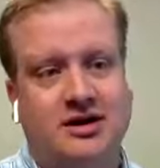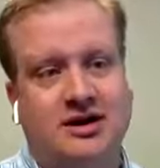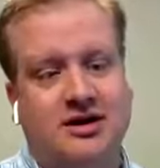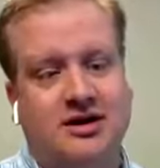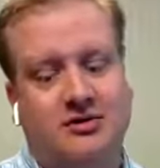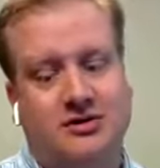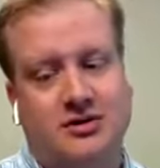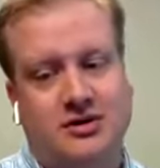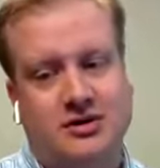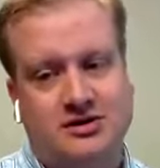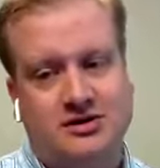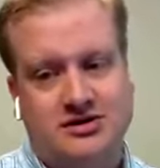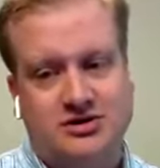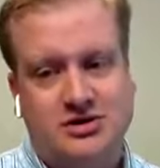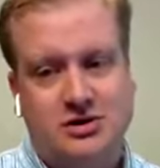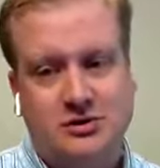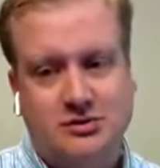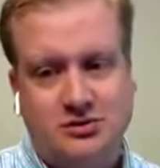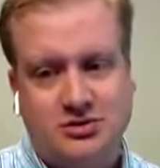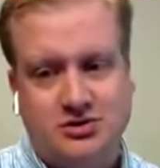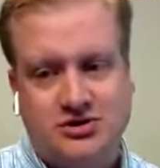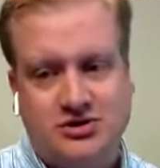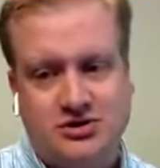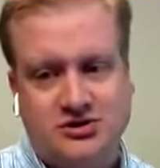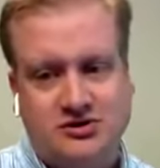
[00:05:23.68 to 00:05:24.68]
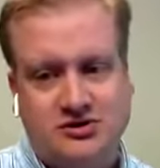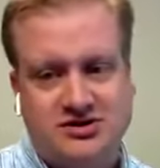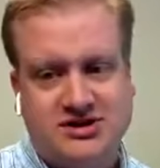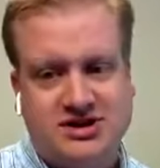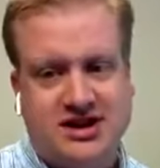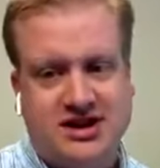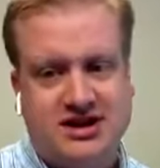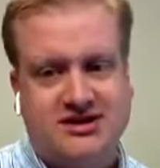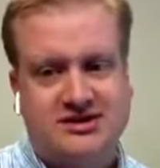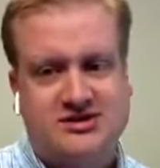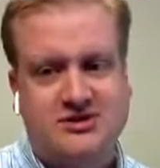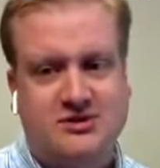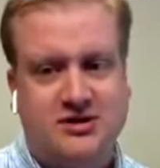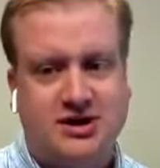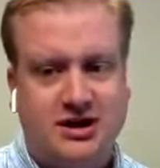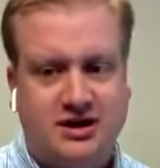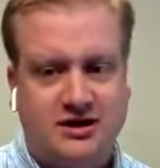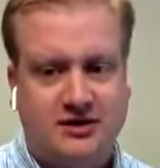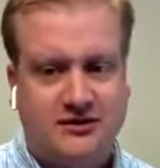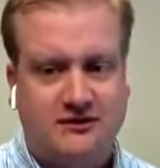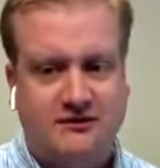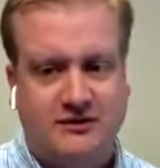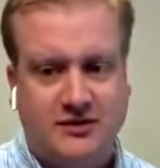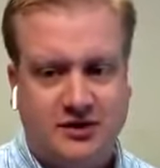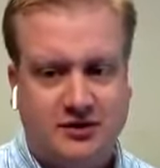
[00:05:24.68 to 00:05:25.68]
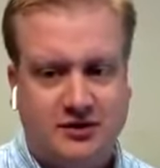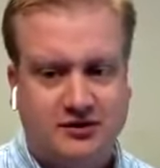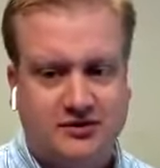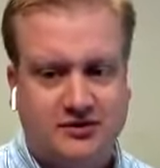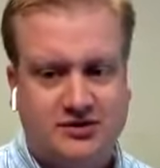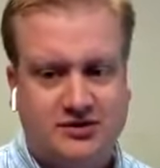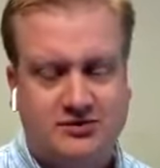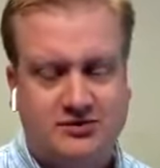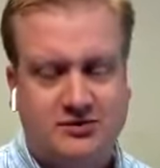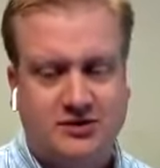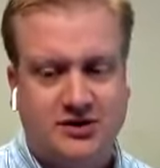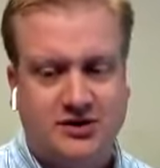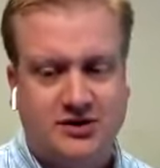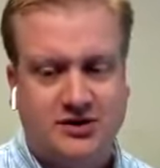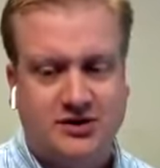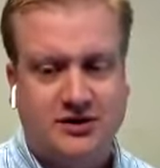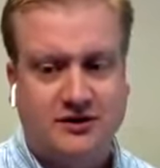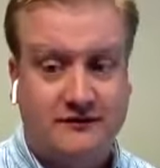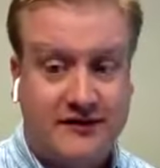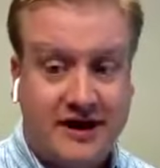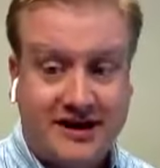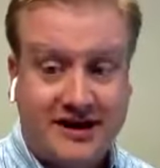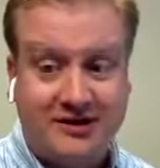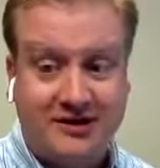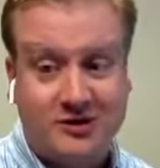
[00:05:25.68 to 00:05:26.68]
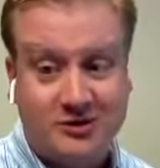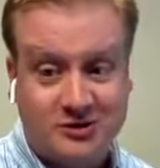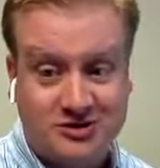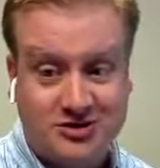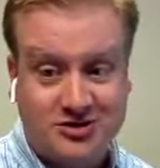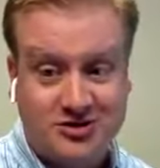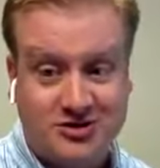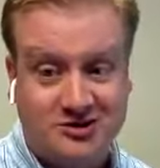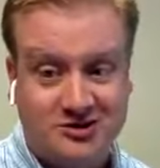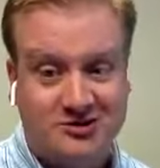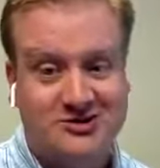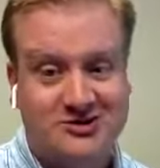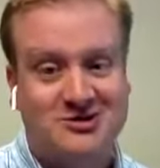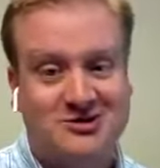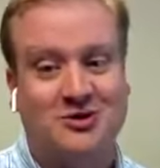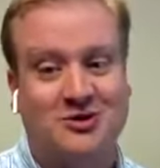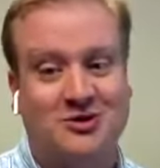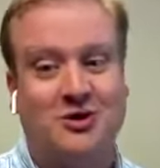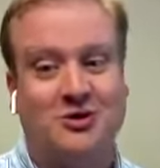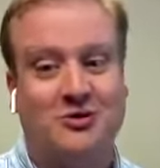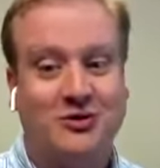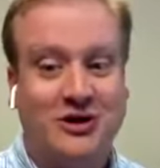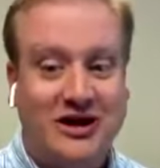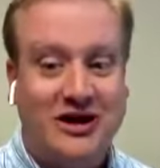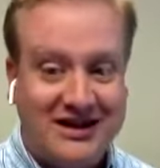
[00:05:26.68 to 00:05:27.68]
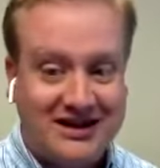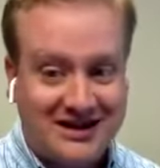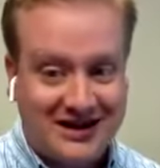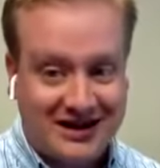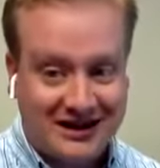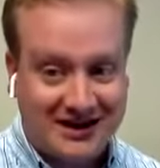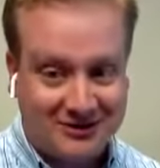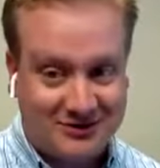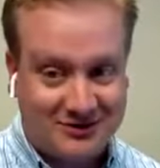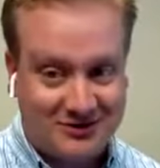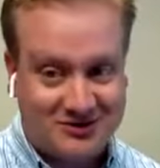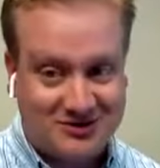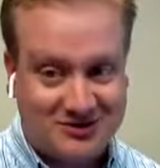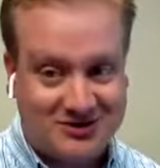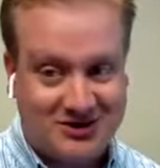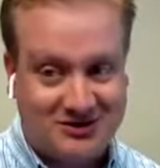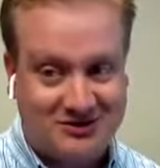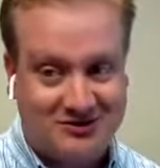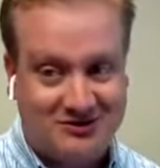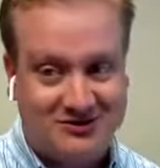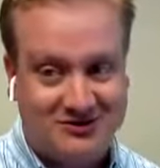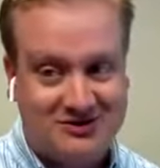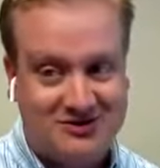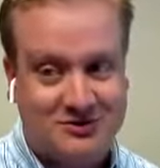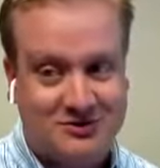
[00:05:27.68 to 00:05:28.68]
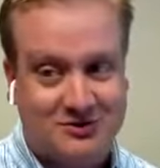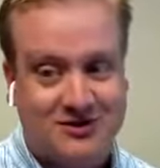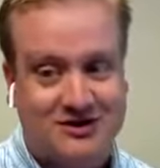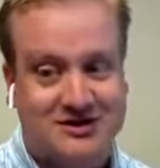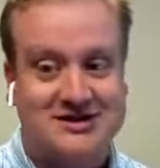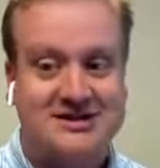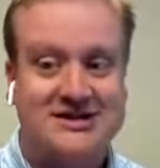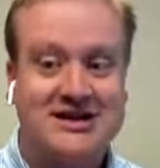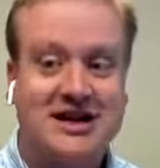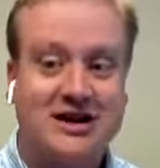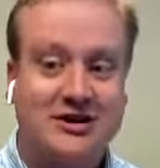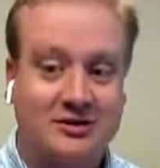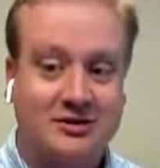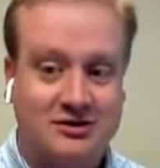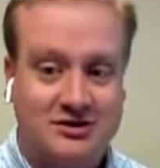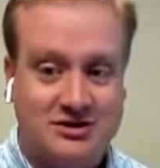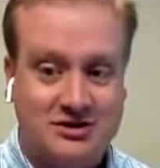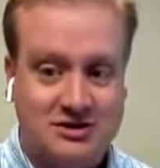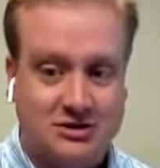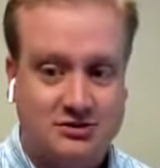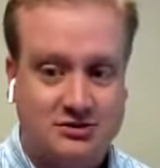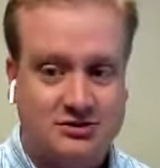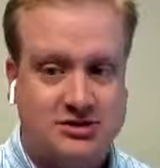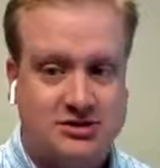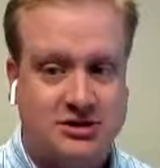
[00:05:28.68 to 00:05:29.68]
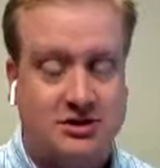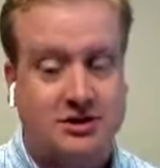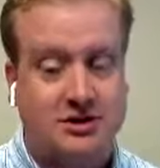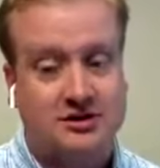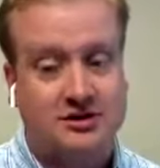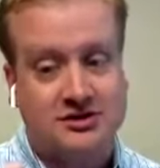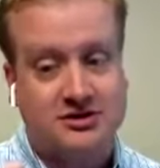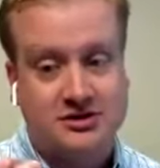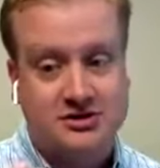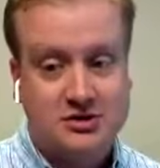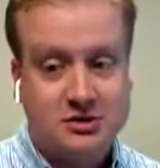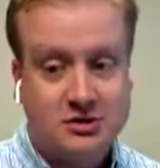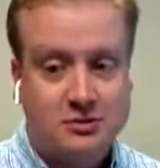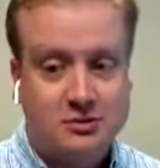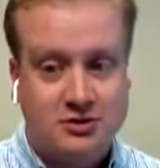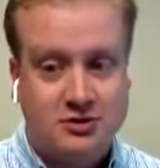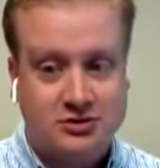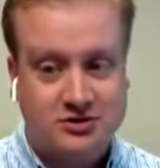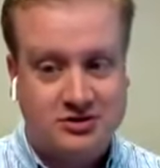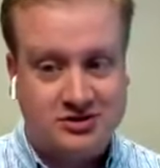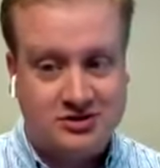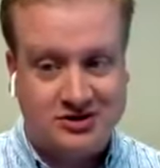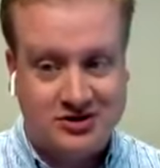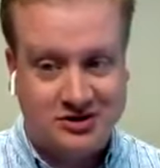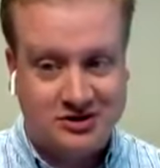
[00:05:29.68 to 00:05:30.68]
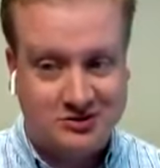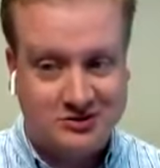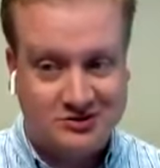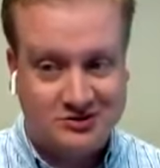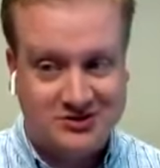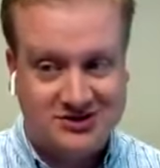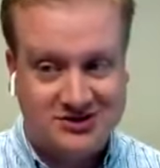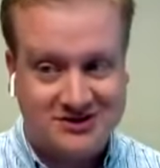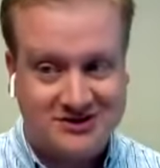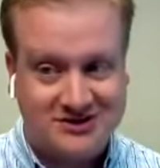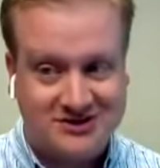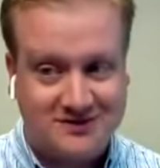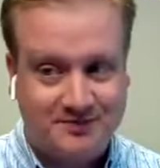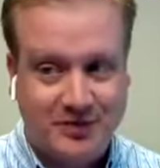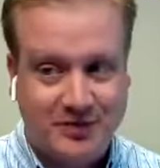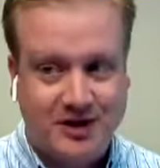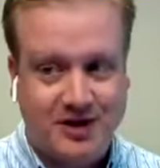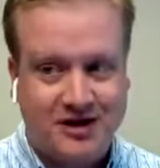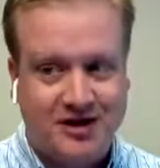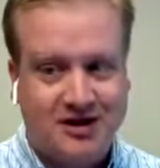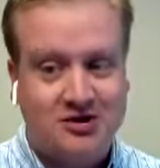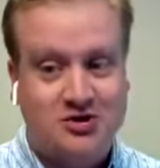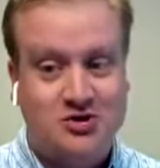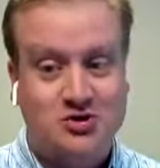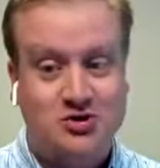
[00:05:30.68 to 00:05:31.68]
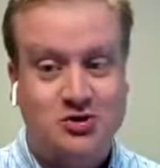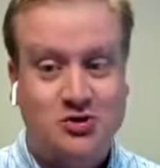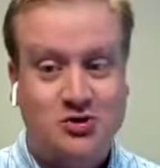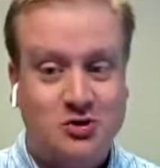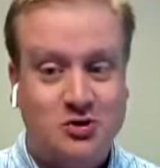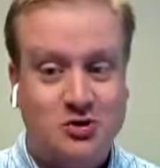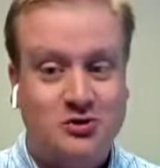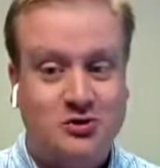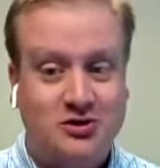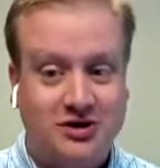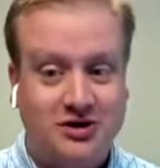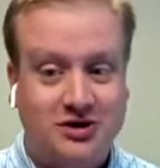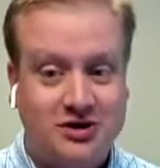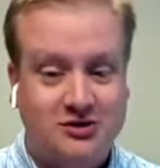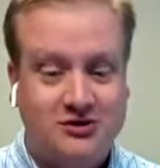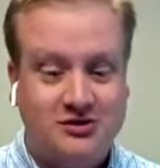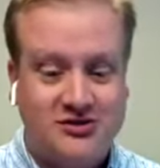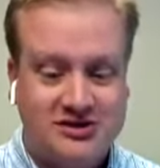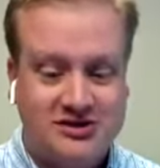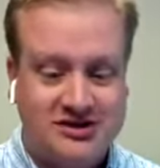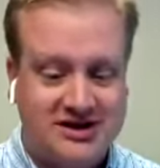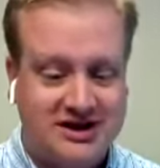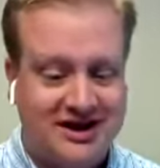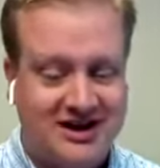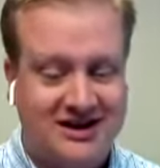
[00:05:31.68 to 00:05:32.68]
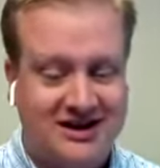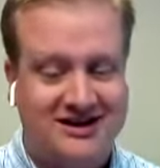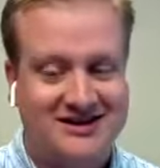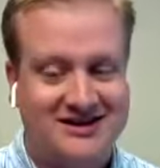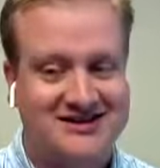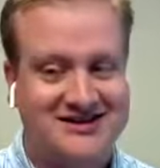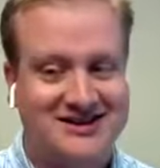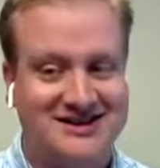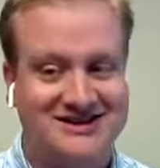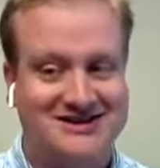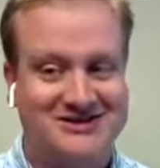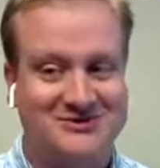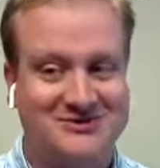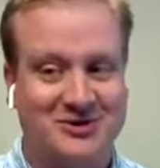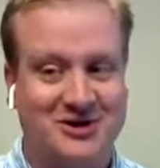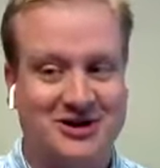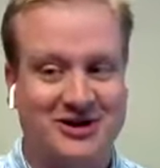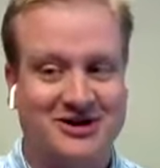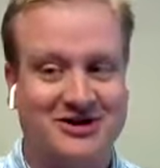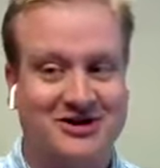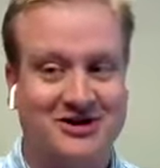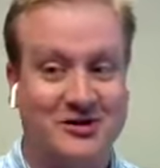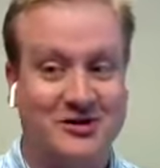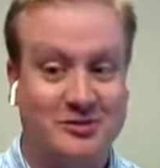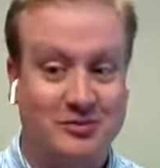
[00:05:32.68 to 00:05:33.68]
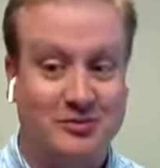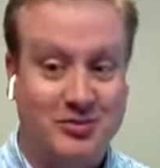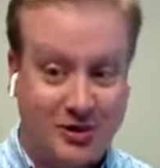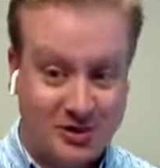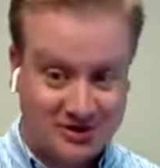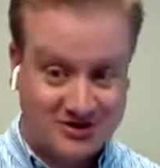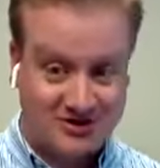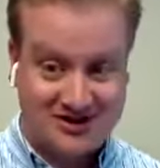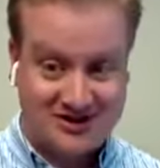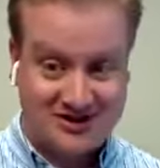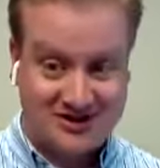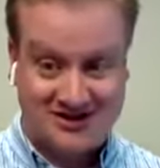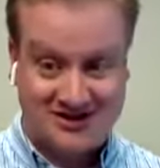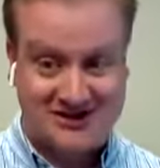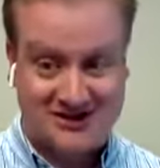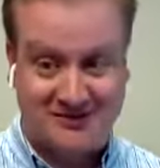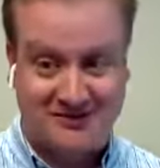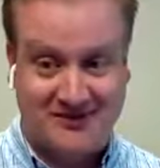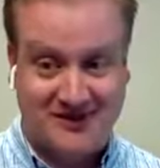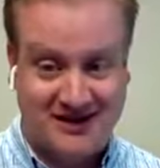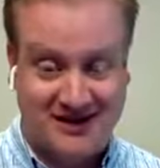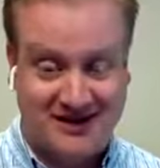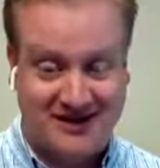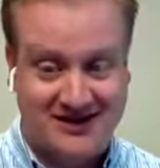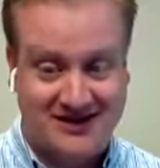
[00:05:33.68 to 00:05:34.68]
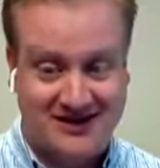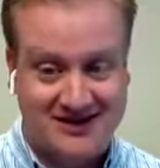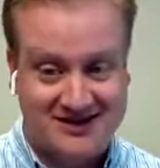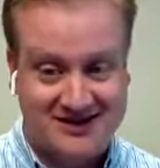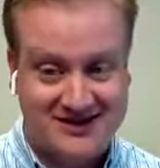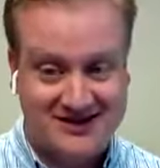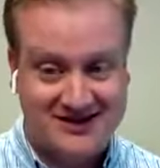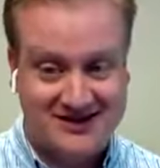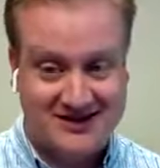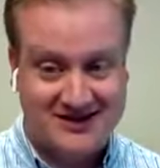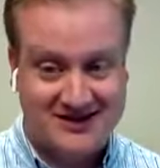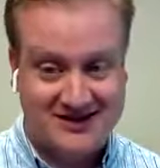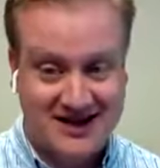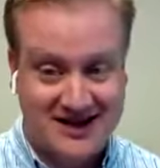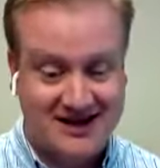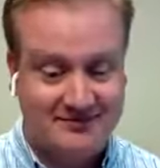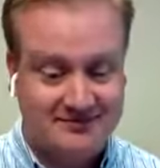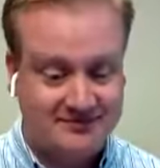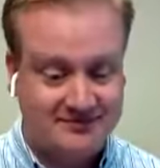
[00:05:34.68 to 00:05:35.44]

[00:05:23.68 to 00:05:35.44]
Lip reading: Now, a consumer's use tax, don't get confused with a vendor's use or a retailer's use or a seller's use. A consumer's use, true use tax, is where you purchase something in the state